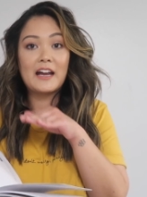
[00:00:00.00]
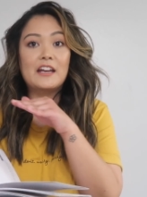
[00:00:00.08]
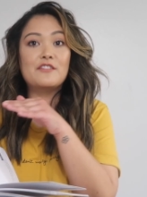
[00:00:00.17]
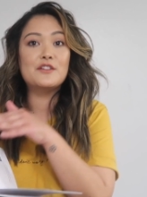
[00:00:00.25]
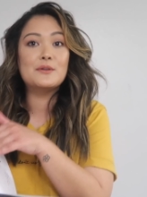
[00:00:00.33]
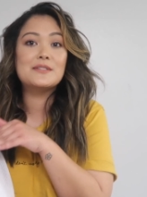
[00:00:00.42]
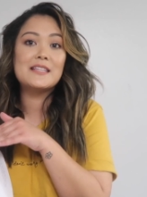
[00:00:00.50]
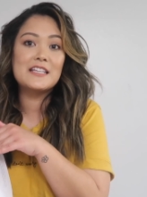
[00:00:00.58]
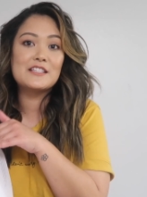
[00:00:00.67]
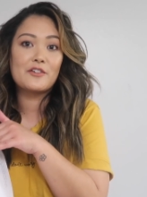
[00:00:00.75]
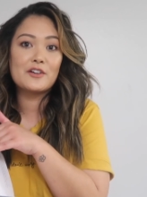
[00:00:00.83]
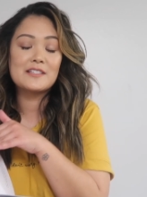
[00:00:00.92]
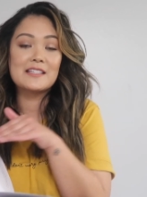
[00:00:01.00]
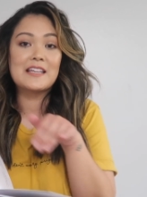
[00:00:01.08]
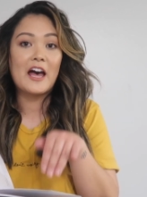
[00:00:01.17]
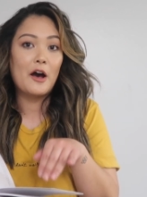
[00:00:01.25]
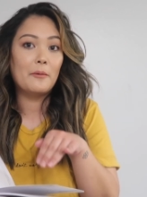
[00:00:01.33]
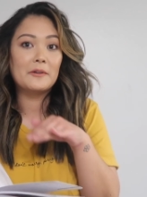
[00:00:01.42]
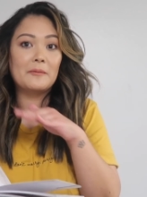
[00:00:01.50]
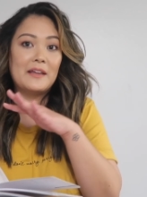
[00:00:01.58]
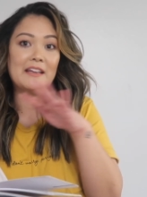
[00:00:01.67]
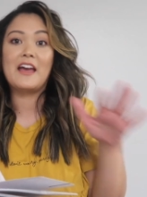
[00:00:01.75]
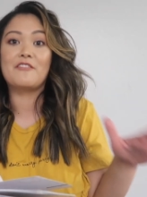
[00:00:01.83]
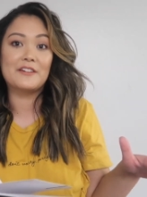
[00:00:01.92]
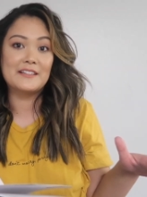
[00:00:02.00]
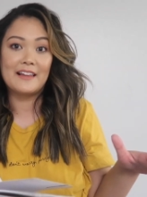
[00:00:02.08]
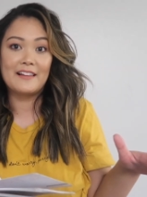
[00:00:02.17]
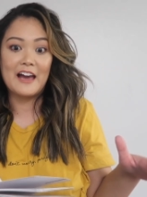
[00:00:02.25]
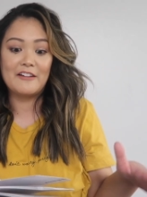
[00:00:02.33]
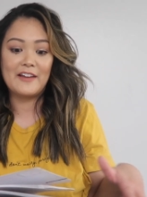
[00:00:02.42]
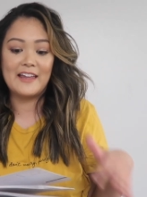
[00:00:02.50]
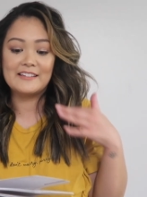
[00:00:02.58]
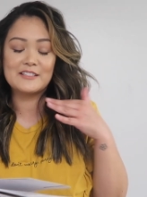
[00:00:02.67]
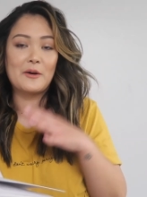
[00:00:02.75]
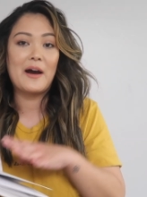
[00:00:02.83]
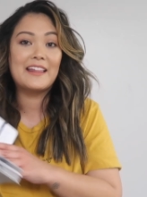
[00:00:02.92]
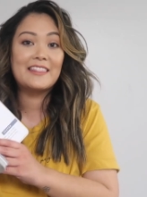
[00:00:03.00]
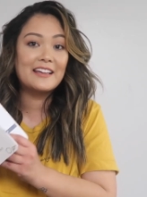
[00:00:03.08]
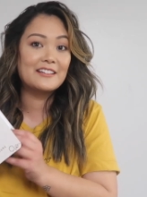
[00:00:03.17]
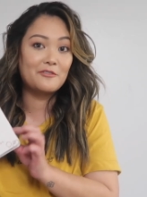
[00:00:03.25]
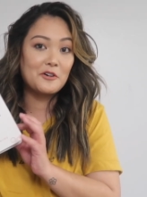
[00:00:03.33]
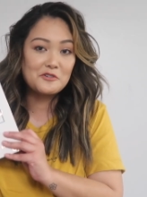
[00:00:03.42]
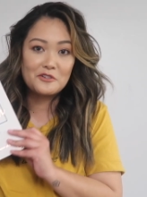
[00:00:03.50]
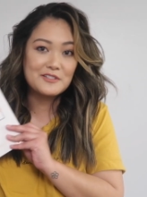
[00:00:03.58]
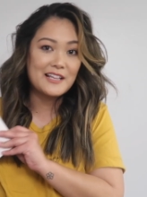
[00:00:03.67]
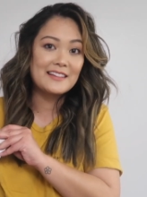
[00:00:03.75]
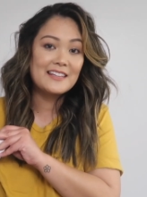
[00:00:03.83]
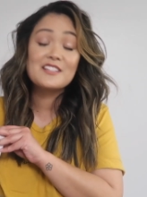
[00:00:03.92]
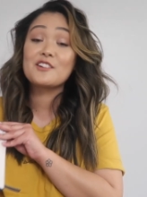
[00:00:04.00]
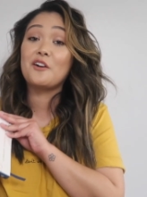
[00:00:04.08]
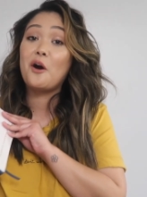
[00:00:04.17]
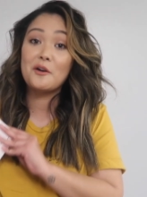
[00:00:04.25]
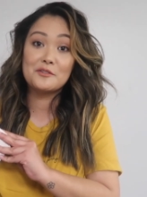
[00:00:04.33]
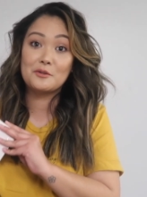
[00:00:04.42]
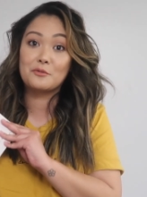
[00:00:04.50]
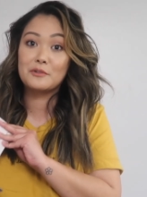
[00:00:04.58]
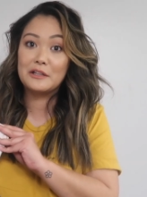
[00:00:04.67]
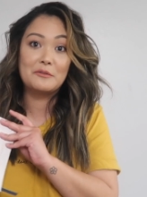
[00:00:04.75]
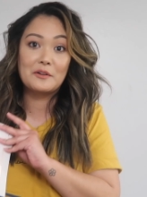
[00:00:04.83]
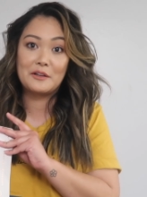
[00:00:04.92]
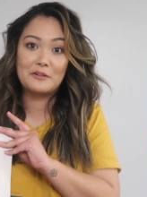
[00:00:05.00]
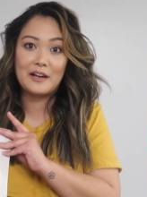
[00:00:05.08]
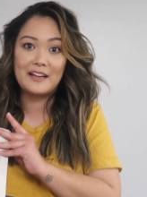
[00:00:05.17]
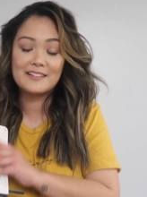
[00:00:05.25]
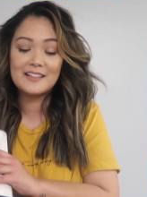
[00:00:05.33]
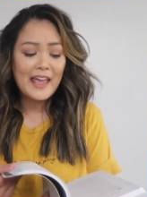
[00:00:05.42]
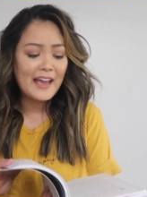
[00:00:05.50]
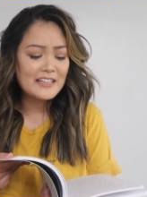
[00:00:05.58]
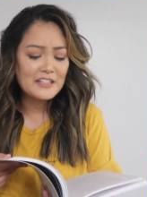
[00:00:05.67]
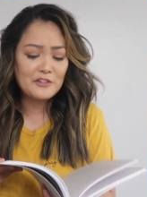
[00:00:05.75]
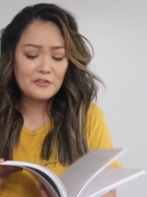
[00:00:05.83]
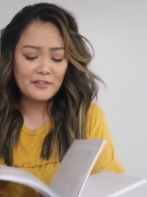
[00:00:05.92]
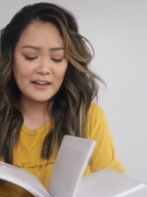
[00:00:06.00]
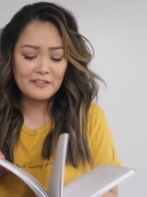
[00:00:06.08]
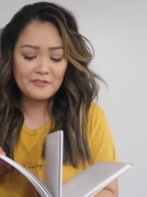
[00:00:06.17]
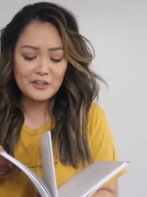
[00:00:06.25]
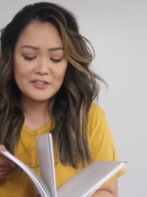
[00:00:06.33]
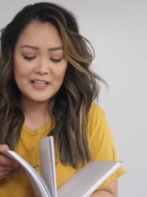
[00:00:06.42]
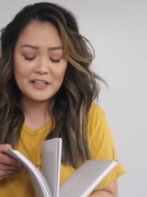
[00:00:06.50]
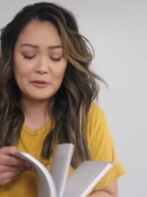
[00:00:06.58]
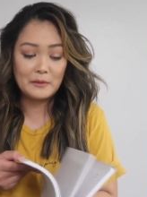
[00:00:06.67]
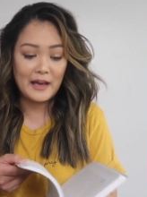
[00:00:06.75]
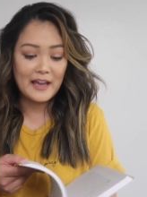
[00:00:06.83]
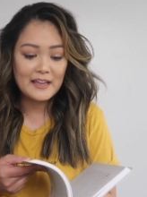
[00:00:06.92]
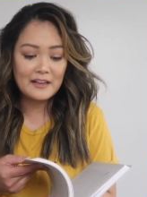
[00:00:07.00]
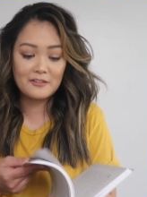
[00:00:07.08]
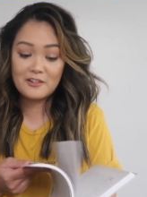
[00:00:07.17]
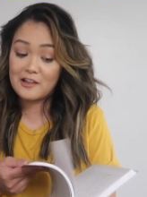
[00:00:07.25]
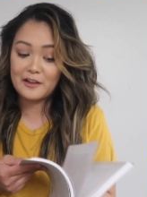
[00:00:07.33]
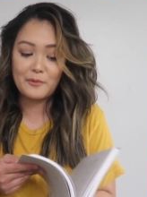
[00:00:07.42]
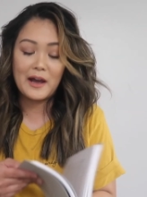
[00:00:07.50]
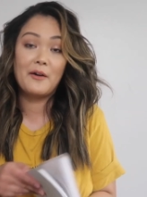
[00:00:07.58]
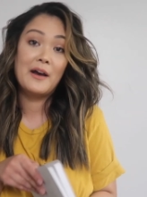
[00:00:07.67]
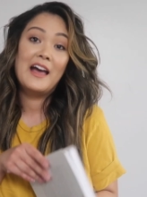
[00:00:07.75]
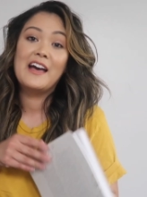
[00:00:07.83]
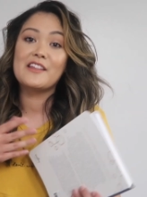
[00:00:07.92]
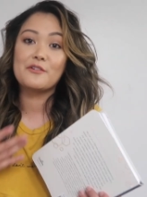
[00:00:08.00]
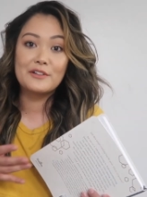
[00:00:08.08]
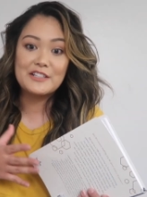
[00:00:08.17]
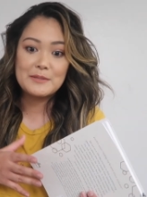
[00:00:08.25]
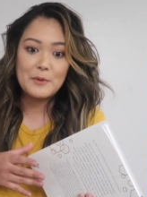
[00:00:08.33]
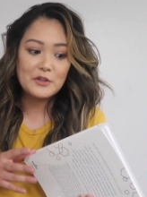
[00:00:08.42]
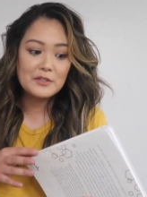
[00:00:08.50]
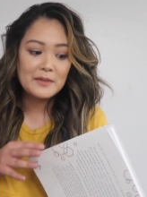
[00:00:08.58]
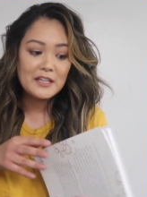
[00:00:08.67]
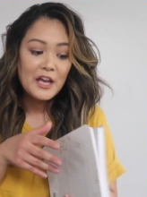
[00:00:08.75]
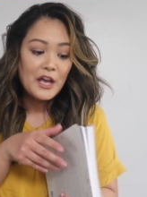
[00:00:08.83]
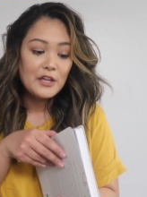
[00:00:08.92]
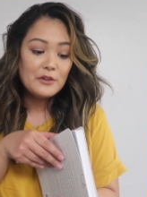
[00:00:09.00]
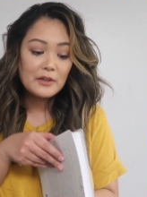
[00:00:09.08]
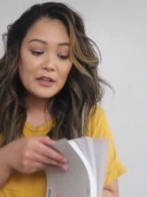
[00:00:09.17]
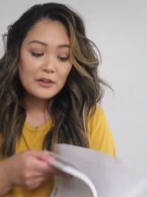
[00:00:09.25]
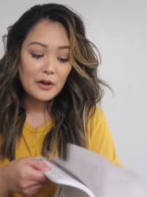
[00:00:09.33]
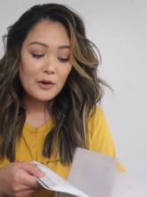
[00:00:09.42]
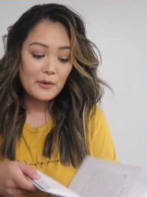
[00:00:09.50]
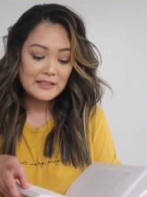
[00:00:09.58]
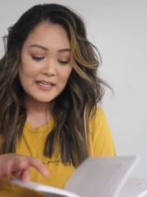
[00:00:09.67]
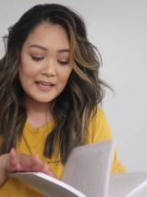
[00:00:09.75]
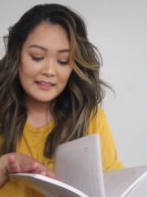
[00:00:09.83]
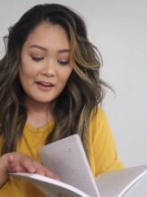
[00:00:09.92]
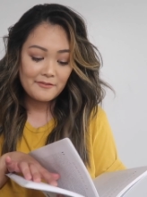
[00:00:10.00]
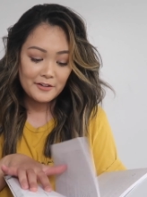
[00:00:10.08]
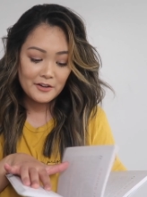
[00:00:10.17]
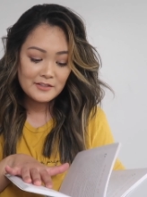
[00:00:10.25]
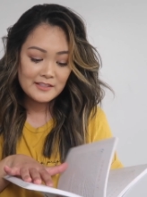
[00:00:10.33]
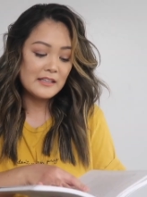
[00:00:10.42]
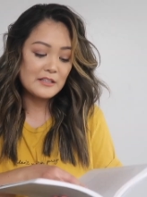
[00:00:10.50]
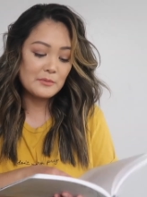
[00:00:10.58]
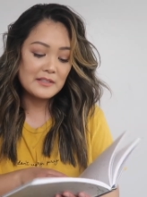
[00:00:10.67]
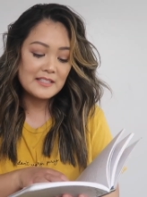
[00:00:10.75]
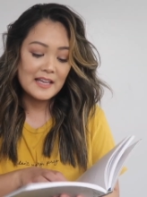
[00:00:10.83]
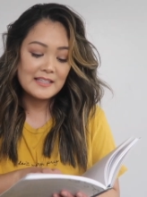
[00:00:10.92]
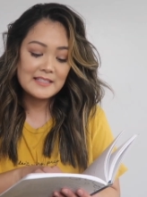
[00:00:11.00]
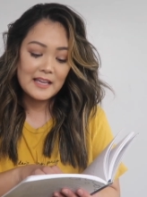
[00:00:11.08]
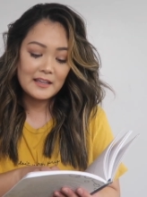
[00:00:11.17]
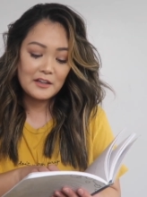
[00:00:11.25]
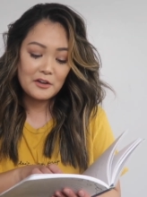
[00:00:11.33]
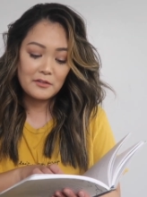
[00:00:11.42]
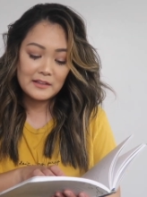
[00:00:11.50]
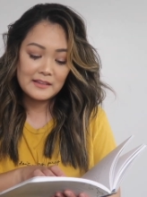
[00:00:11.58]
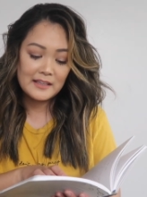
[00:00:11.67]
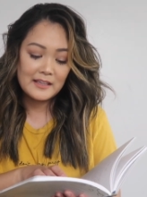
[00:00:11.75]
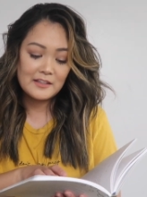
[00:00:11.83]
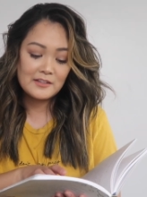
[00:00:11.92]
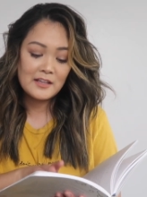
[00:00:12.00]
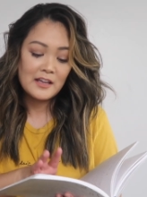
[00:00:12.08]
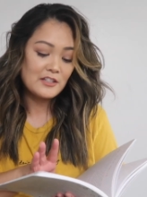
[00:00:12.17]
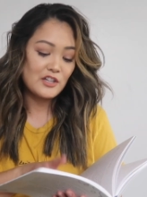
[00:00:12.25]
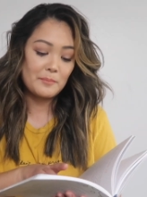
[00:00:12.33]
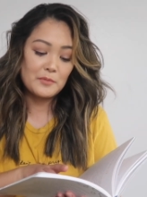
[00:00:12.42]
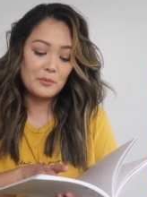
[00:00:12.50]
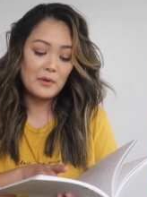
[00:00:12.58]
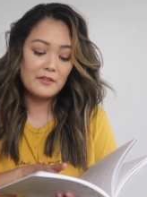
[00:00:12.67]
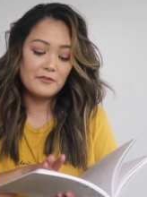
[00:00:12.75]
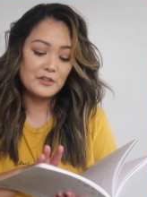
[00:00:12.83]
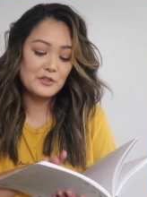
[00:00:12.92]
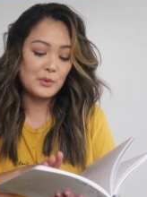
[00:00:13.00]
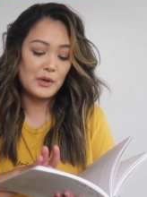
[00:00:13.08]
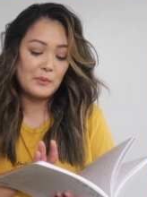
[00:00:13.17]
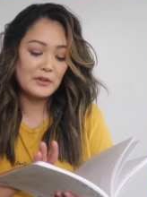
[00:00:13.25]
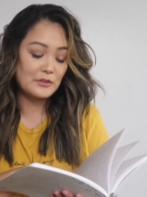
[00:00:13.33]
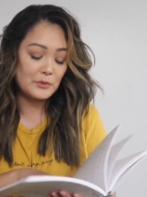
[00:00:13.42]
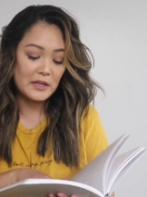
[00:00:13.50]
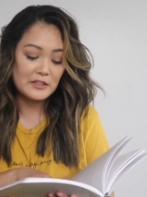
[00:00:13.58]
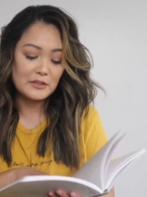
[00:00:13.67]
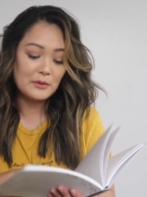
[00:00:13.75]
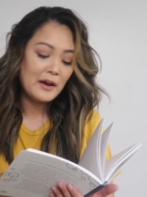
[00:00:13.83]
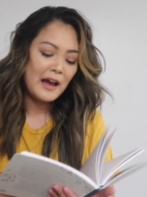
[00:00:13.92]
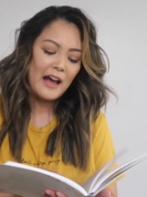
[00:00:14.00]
kind of use these verses to help them in everyday life. And so I think devotionals like this are also really, really great. And if you find a verse that you like and you're like, wow, that really spoke to me, you can go and take that verse. This one says Second Corinthians chapter 1 verse 21 to 22